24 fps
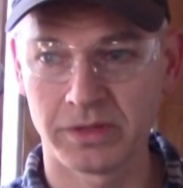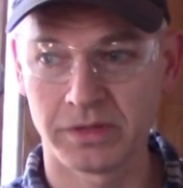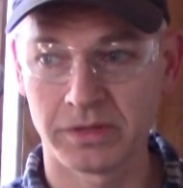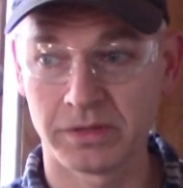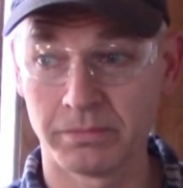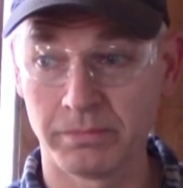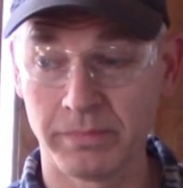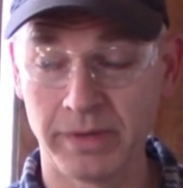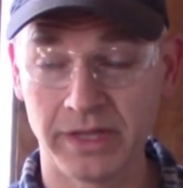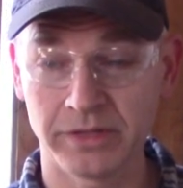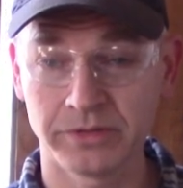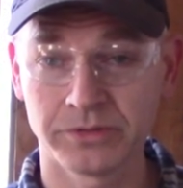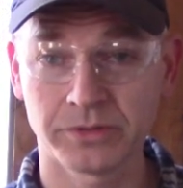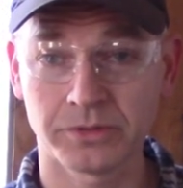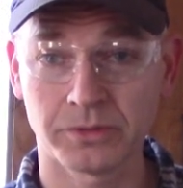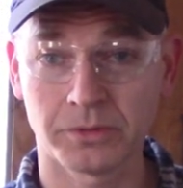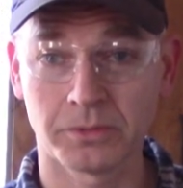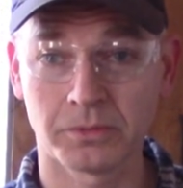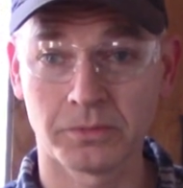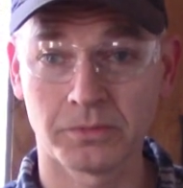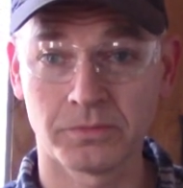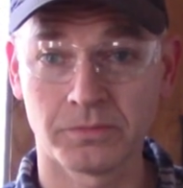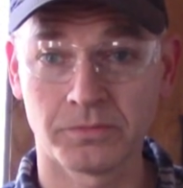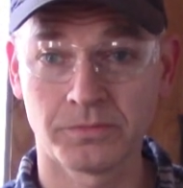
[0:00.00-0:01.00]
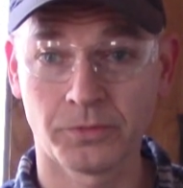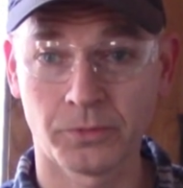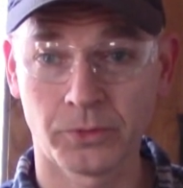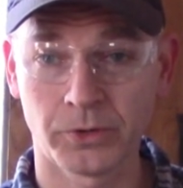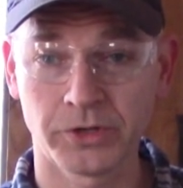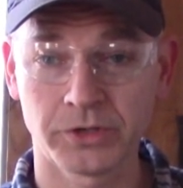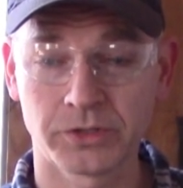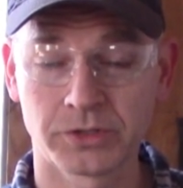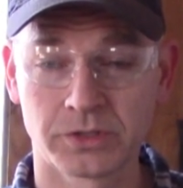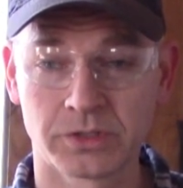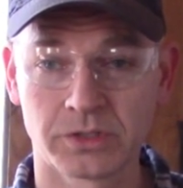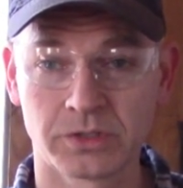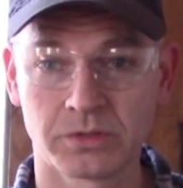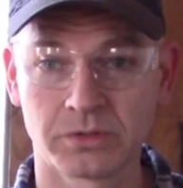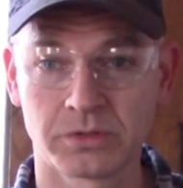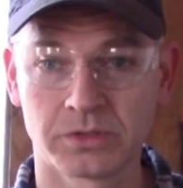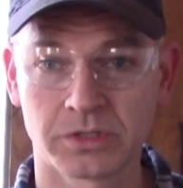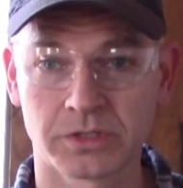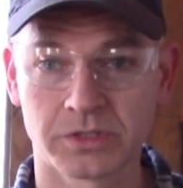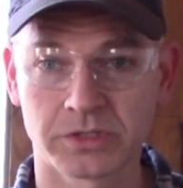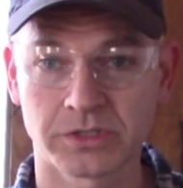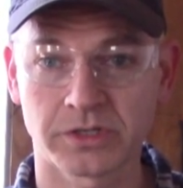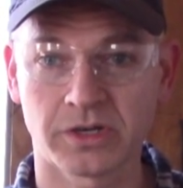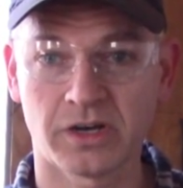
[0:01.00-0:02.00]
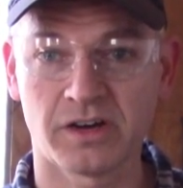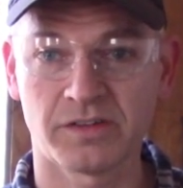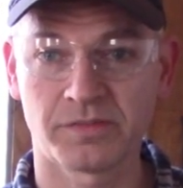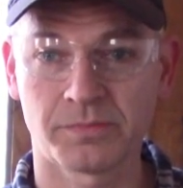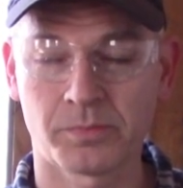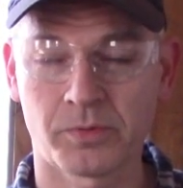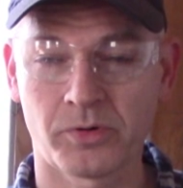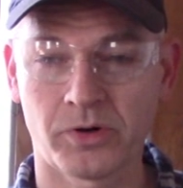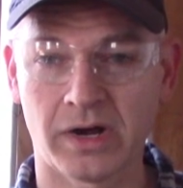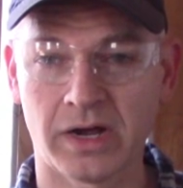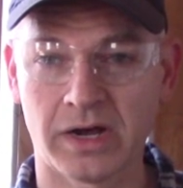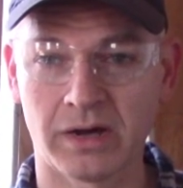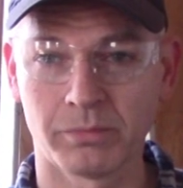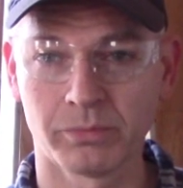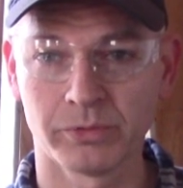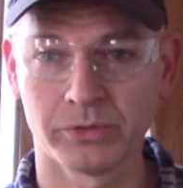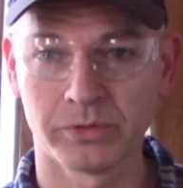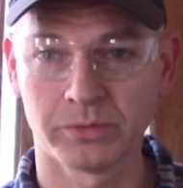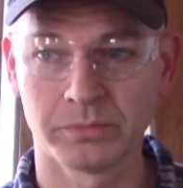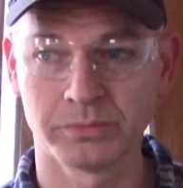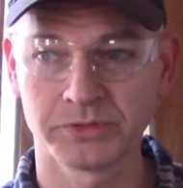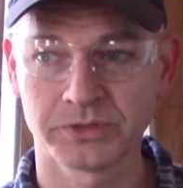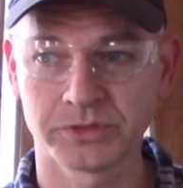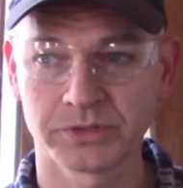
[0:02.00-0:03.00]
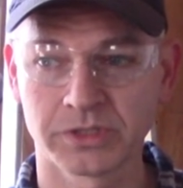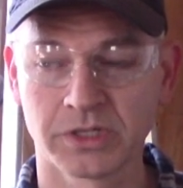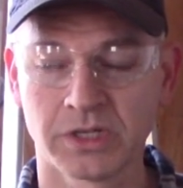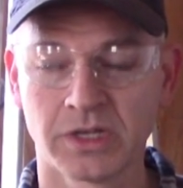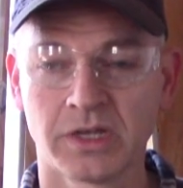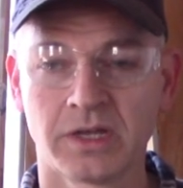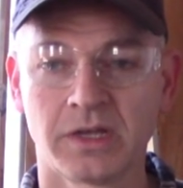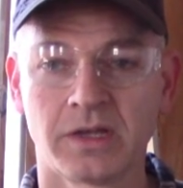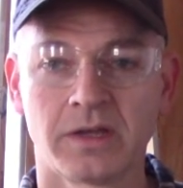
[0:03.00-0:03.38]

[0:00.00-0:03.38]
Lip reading: the mental fortitude to solve problems,